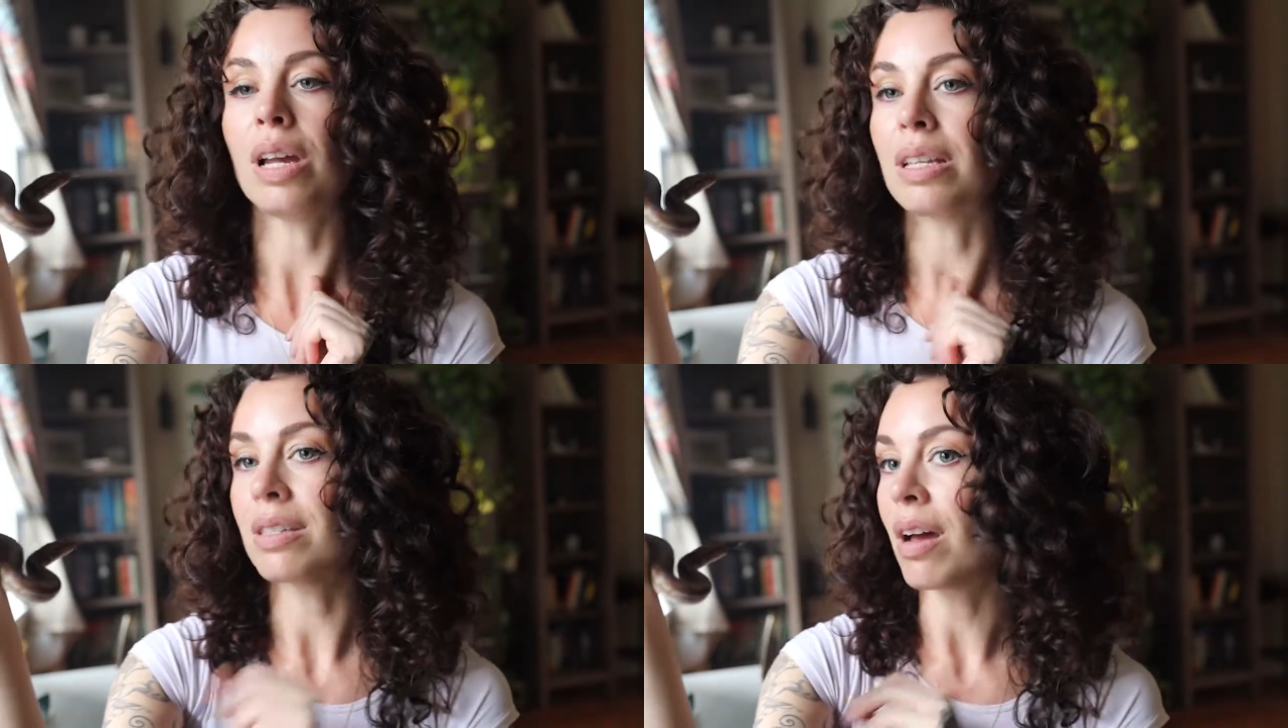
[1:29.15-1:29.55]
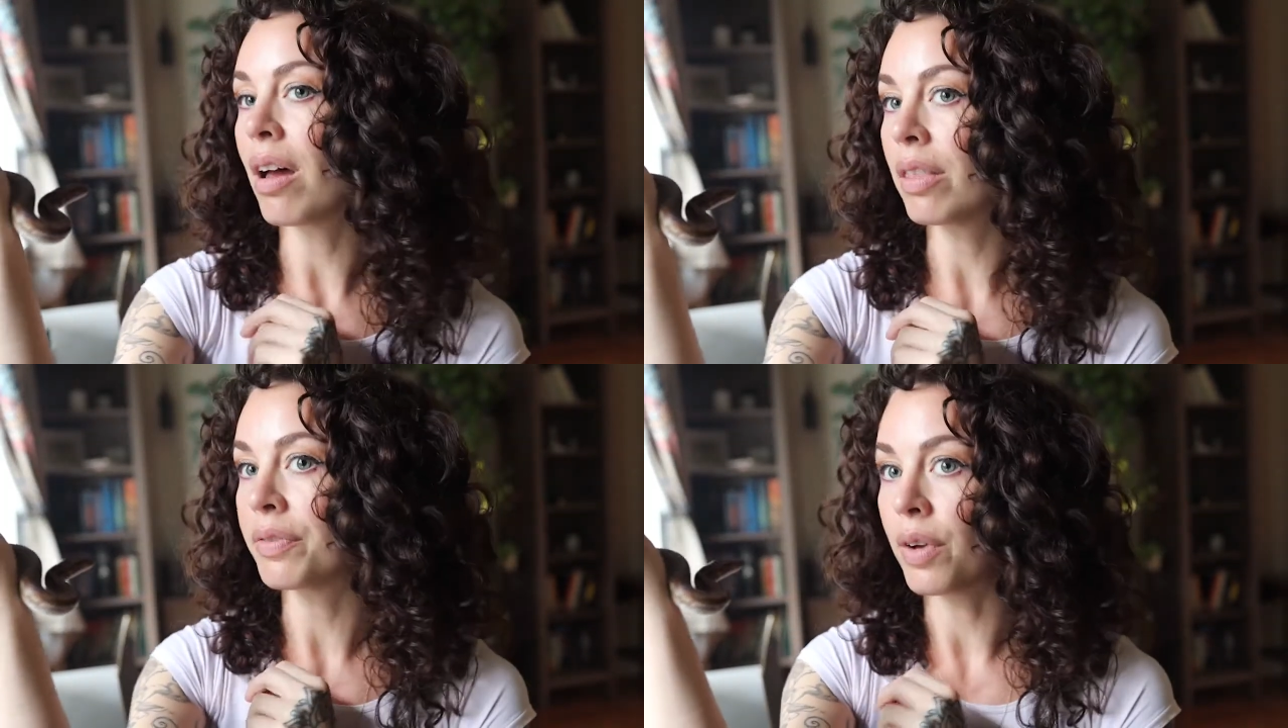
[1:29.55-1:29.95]
it's
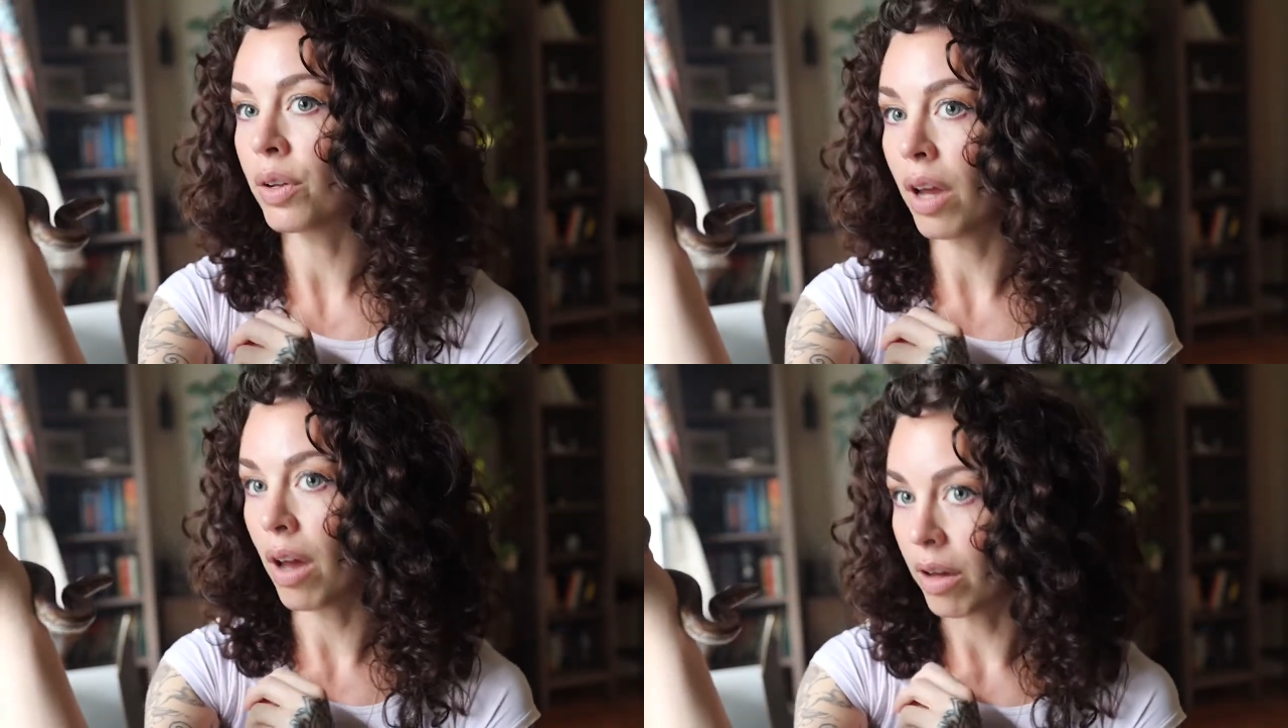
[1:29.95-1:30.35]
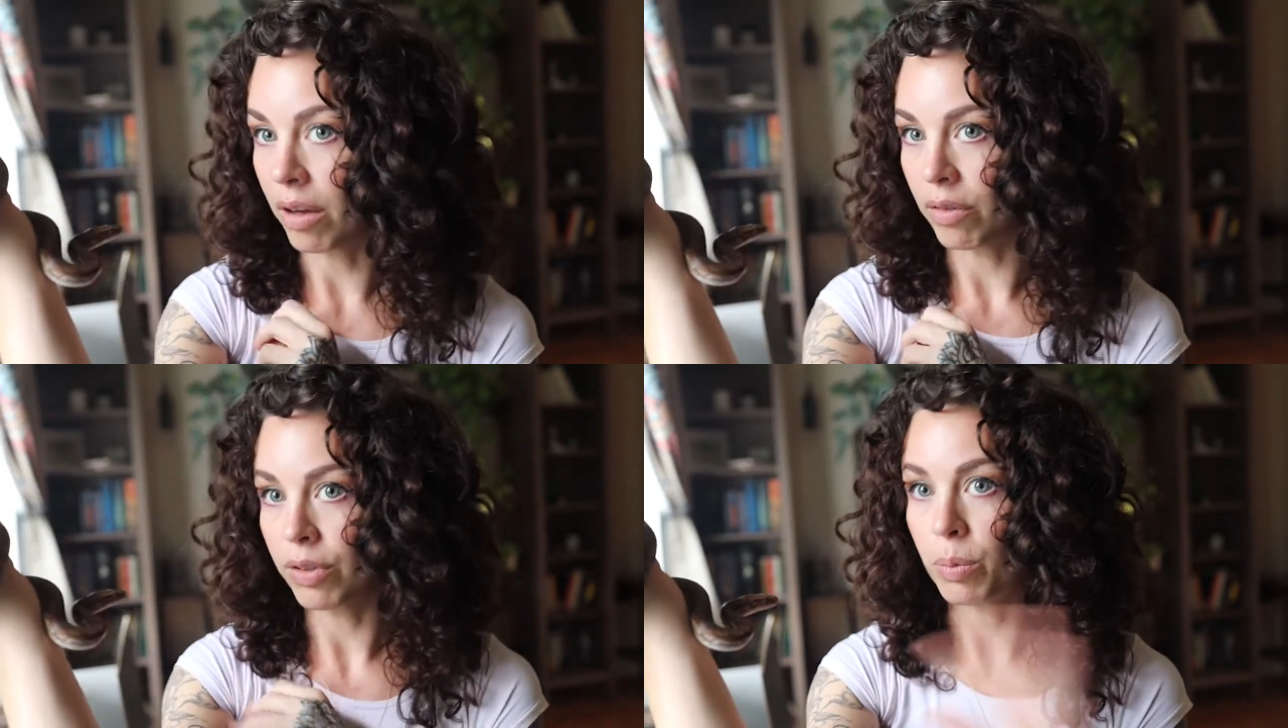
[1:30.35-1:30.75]
not the fault
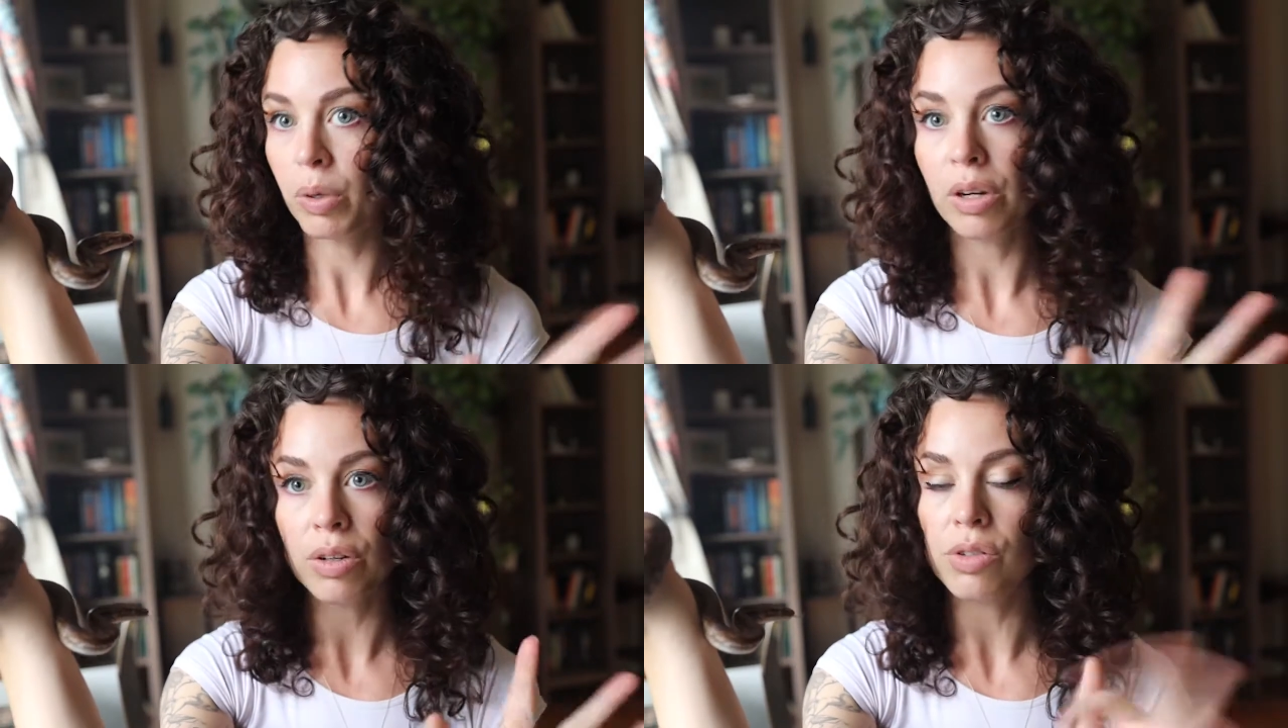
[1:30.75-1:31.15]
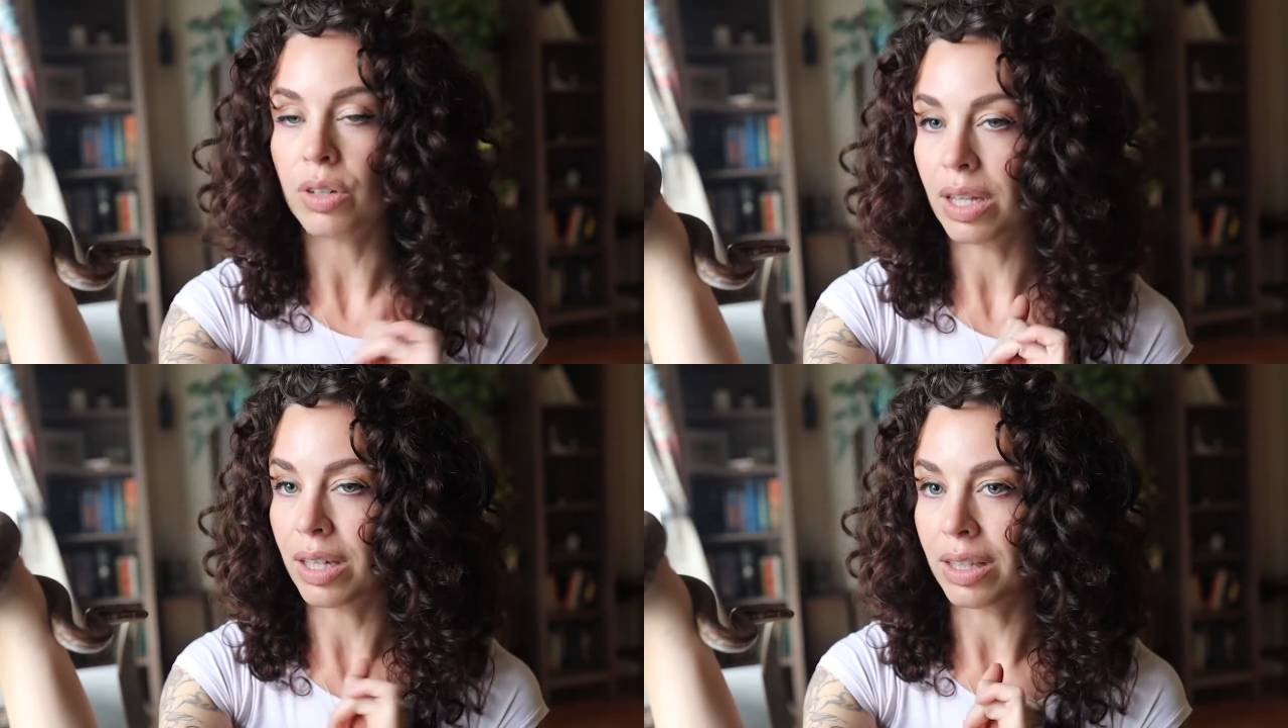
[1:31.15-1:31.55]
of her breeders
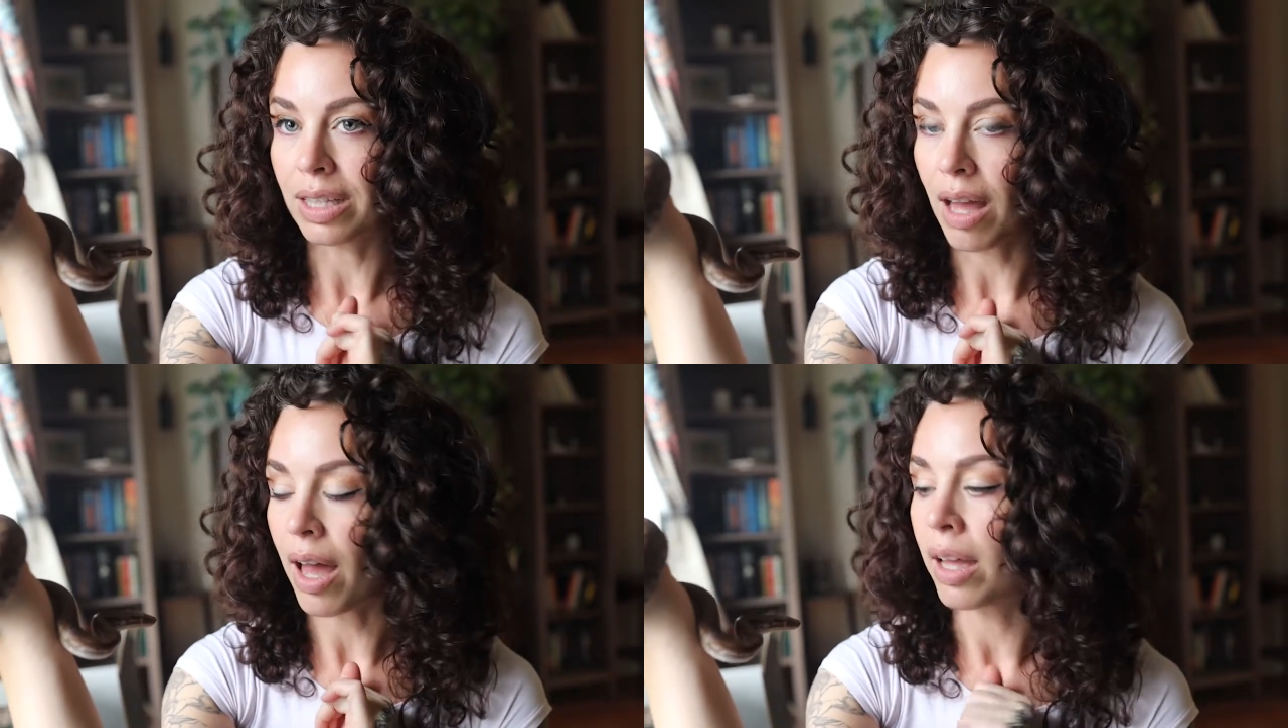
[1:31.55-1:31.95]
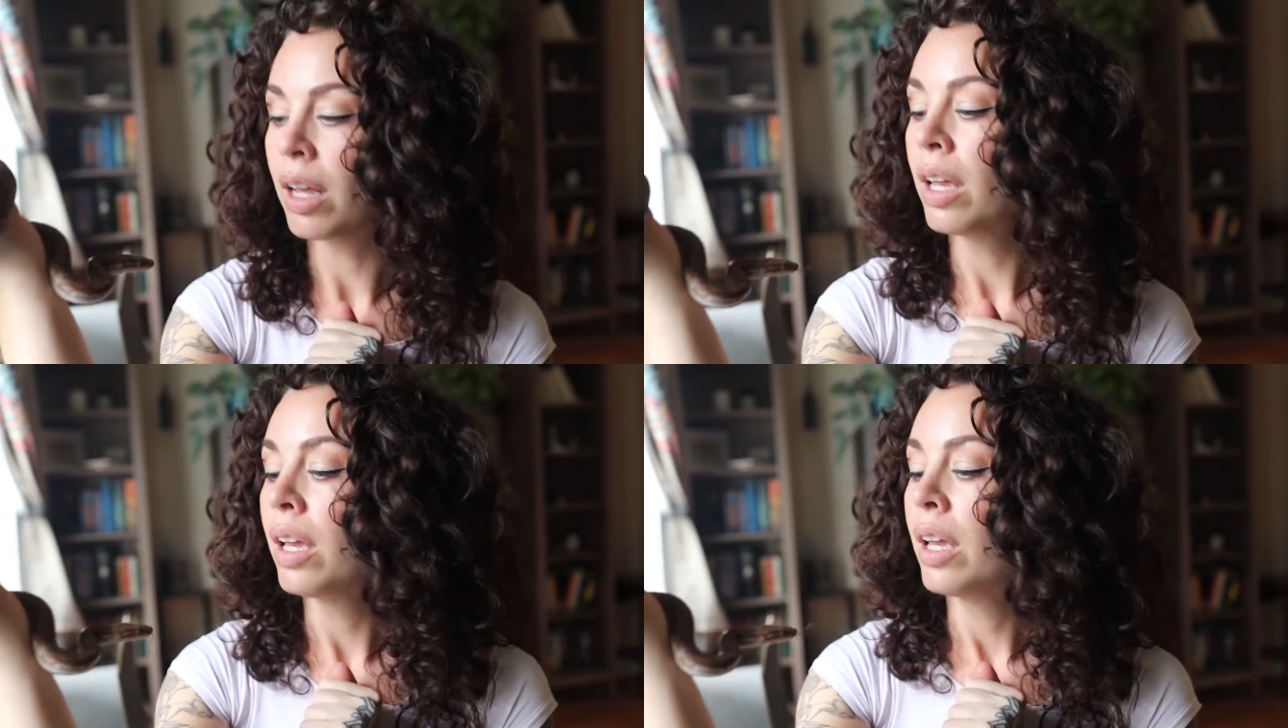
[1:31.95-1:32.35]
or anything like that.